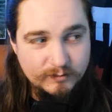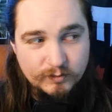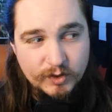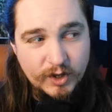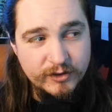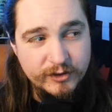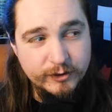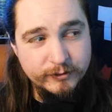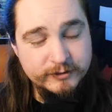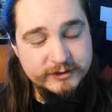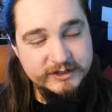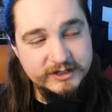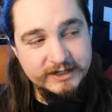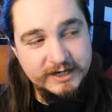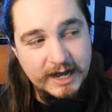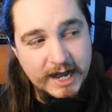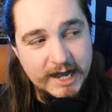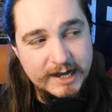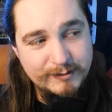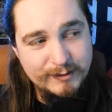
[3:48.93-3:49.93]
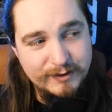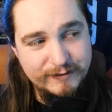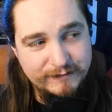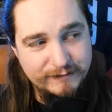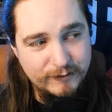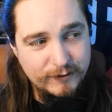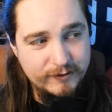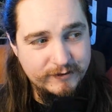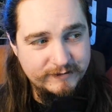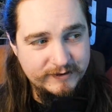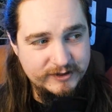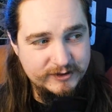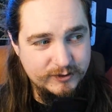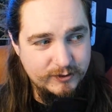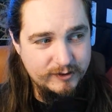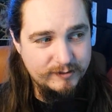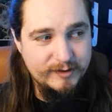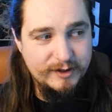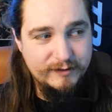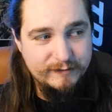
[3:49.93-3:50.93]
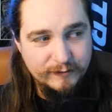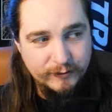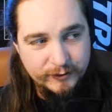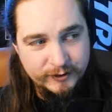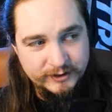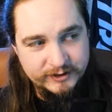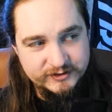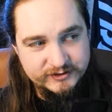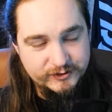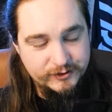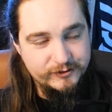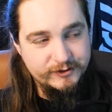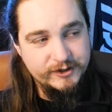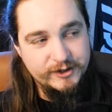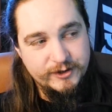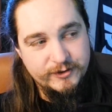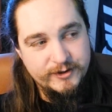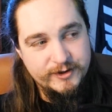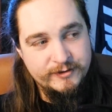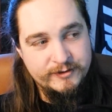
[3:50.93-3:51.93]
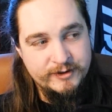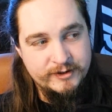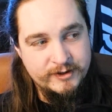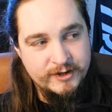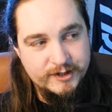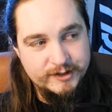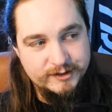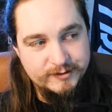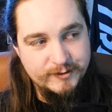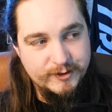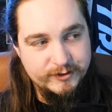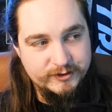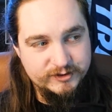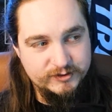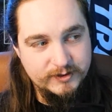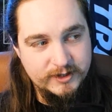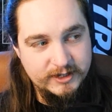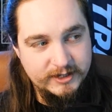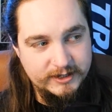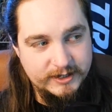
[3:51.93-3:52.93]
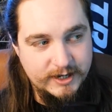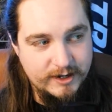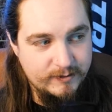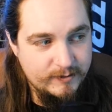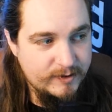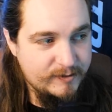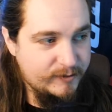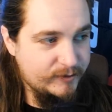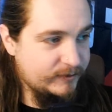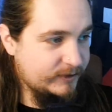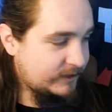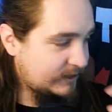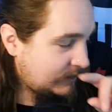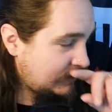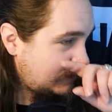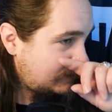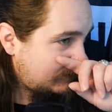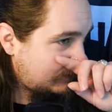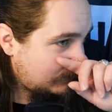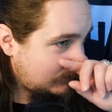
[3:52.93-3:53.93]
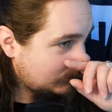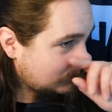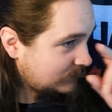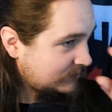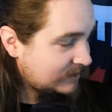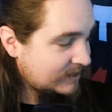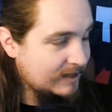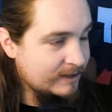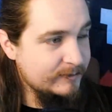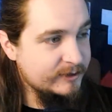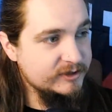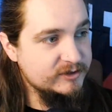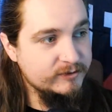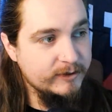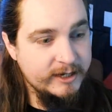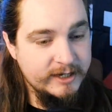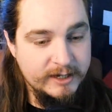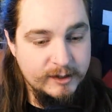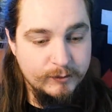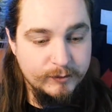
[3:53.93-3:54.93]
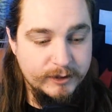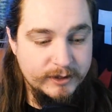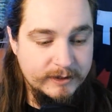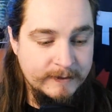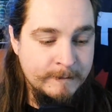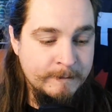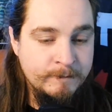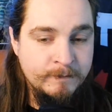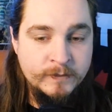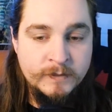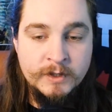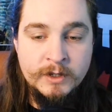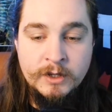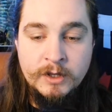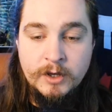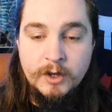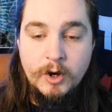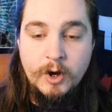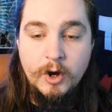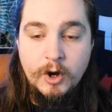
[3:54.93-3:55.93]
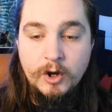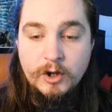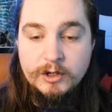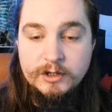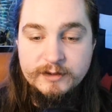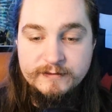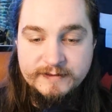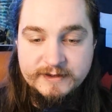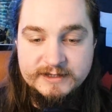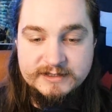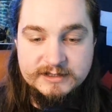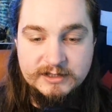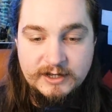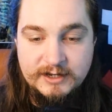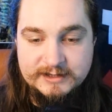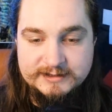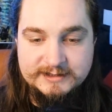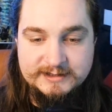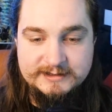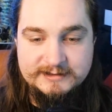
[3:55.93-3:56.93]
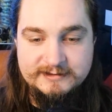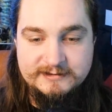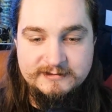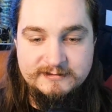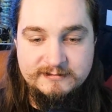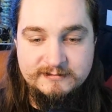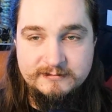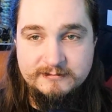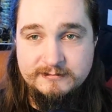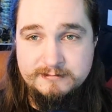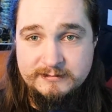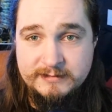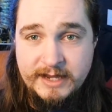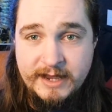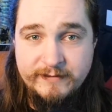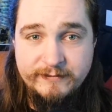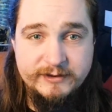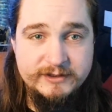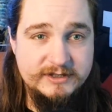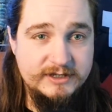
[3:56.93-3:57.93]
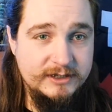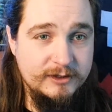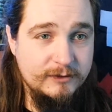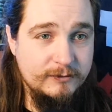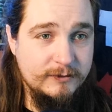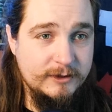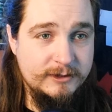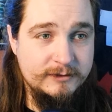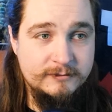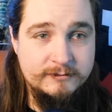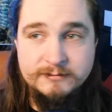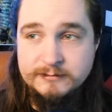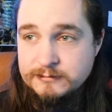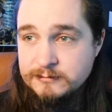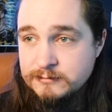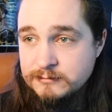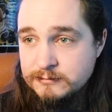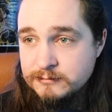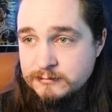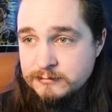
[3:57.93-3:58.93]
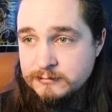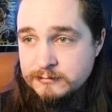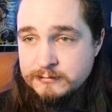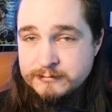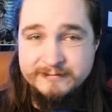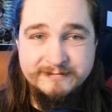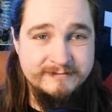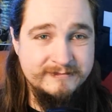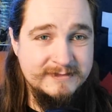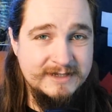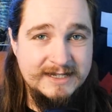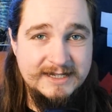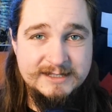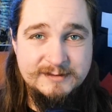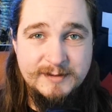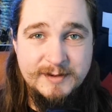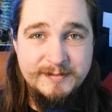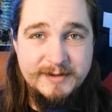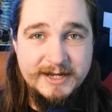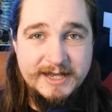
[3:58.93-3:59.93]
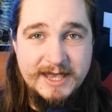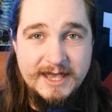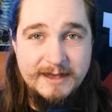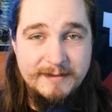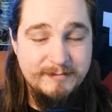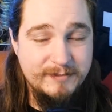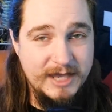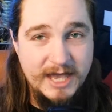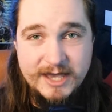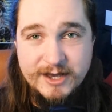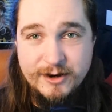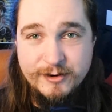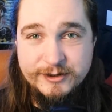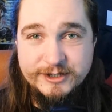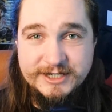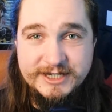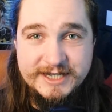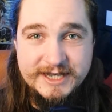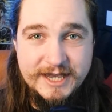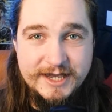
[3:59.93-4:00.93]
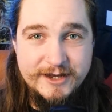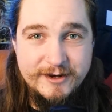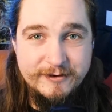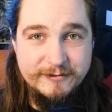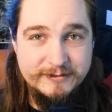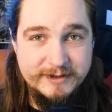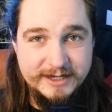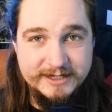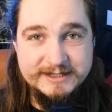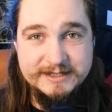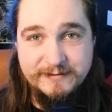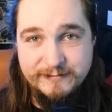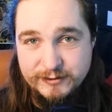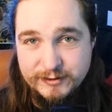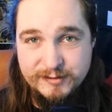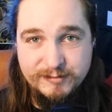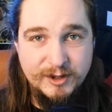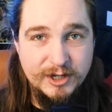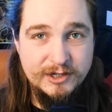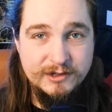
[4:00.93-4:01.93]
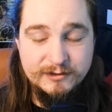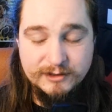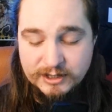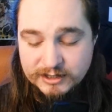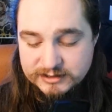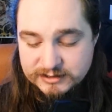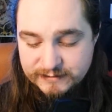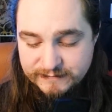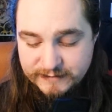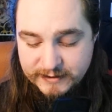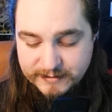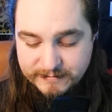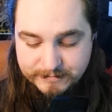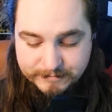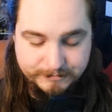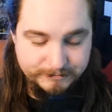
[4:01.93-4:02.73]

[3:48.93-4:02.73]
There was a guy before Vitor Belfort in his early career that knocked him out as well. I can't remember what the name is right now, but all of his losses, every single one, has been by KO or TKO, except for the Paulo Costa fight.